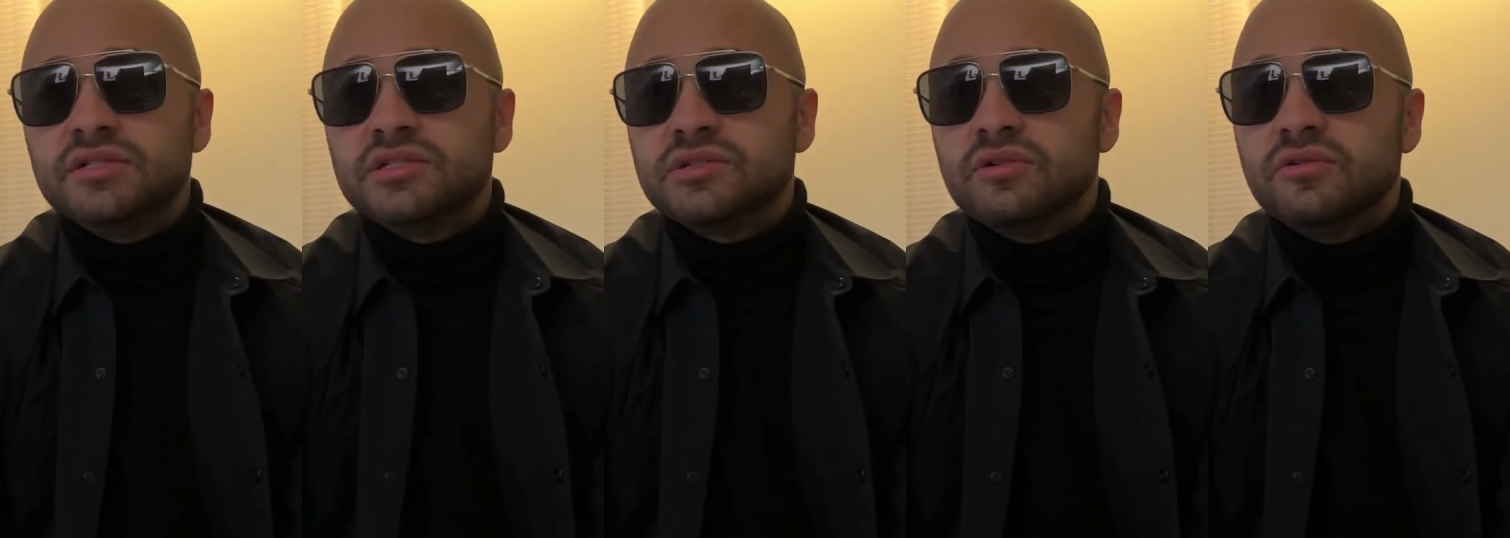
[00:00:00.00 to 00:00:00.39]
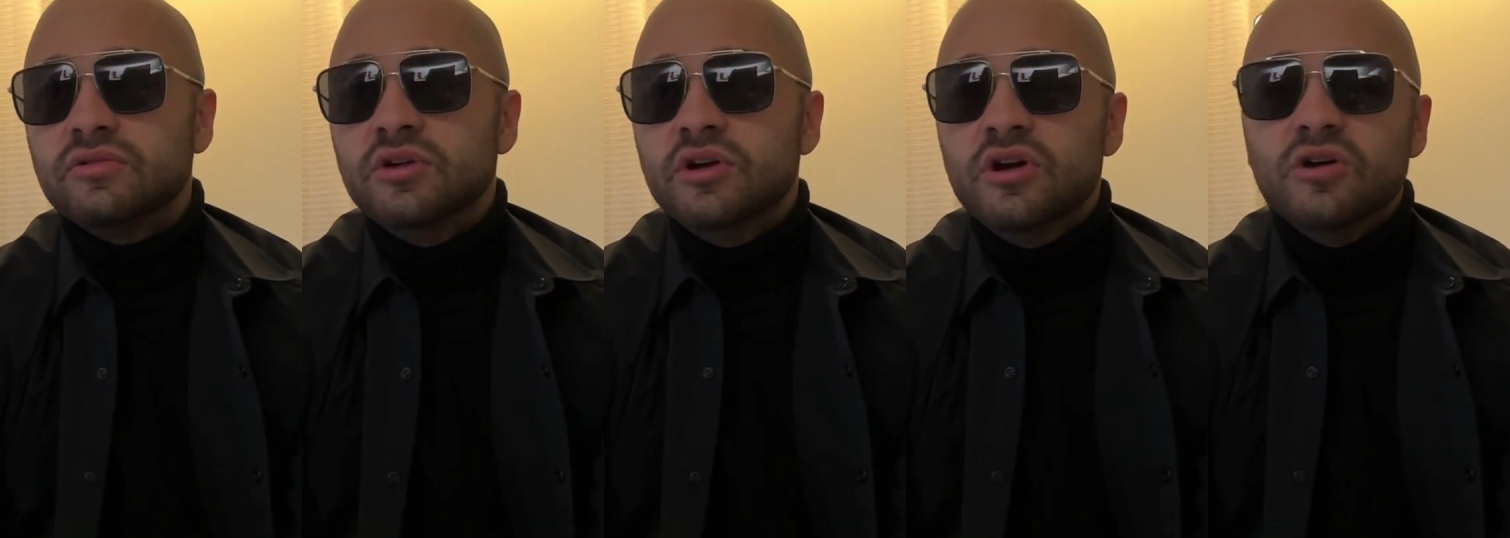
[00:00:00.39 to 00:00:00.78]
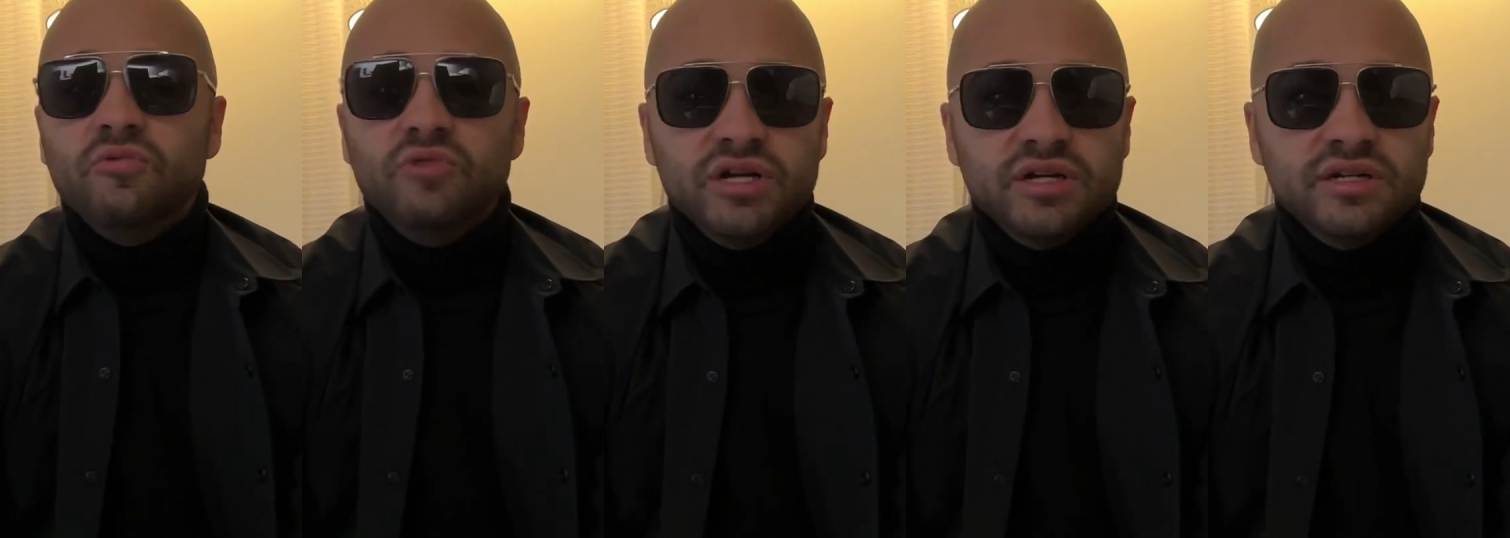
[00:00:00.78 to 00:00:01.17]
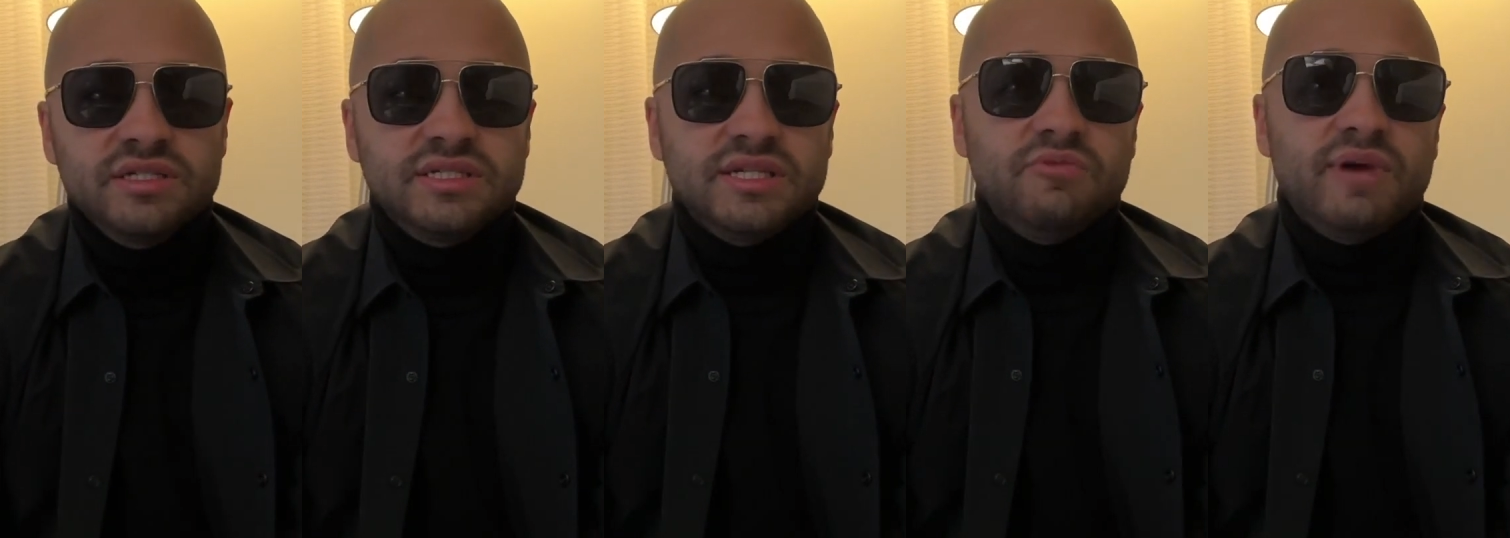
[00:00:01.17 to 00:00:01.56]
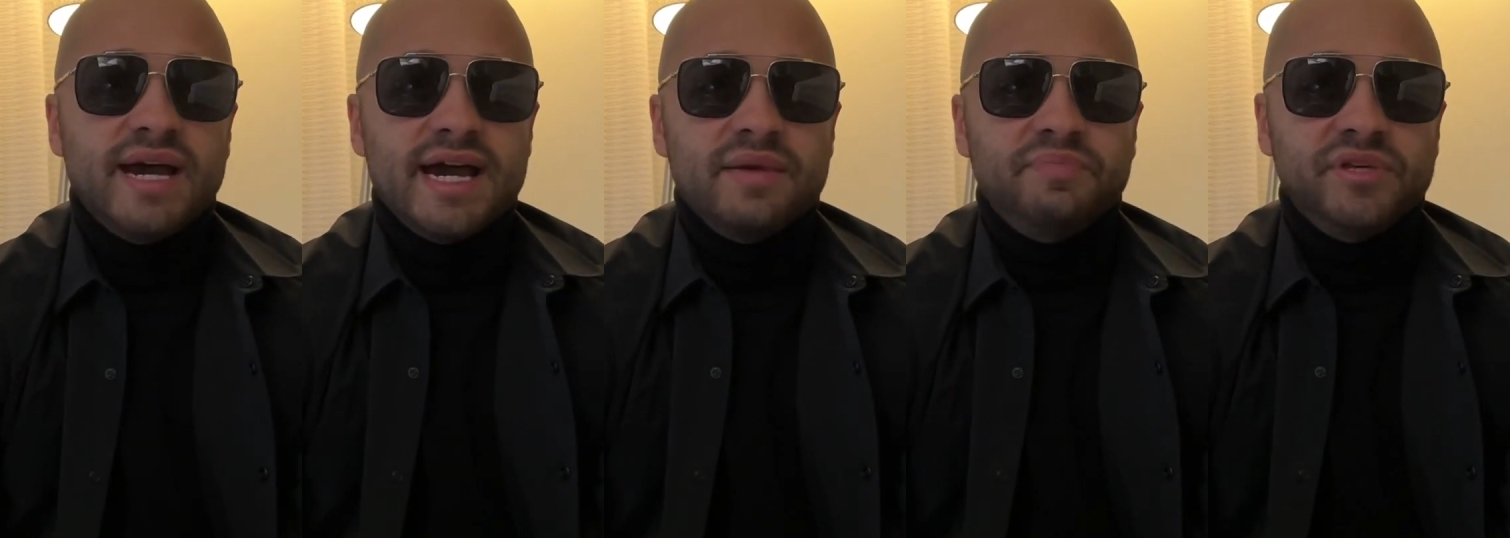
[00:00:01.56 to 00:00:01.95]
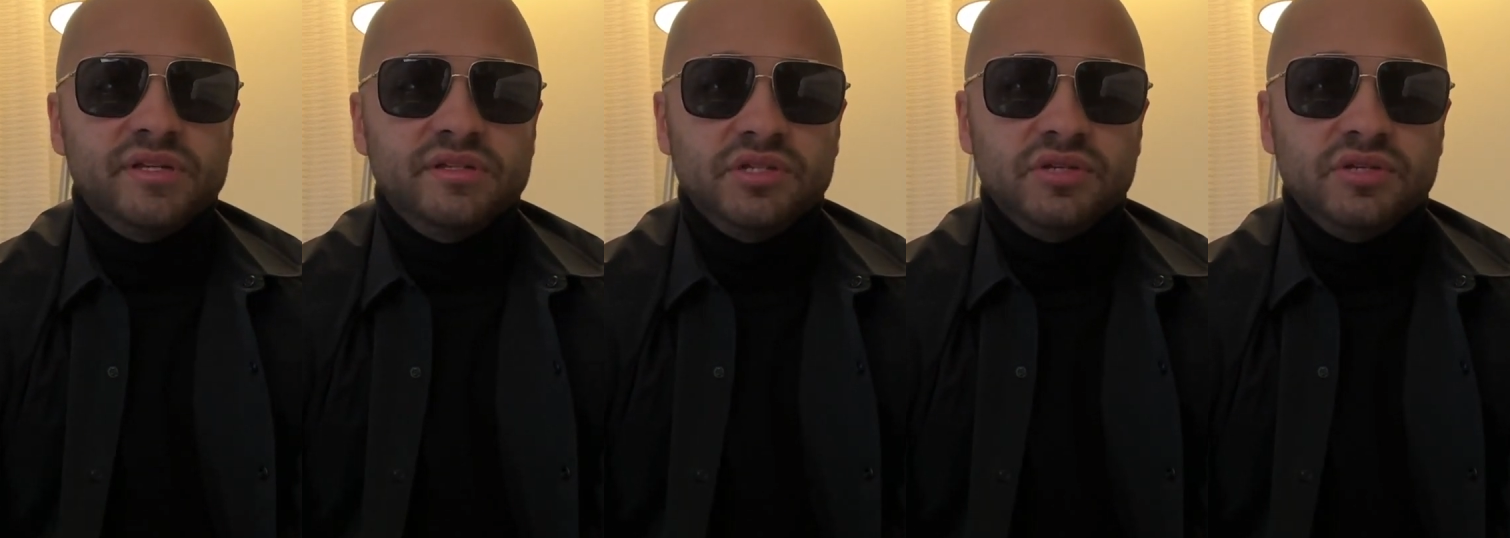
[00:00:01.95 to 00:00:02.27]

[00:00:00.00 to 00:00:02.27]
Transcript: So we're going to see what happens.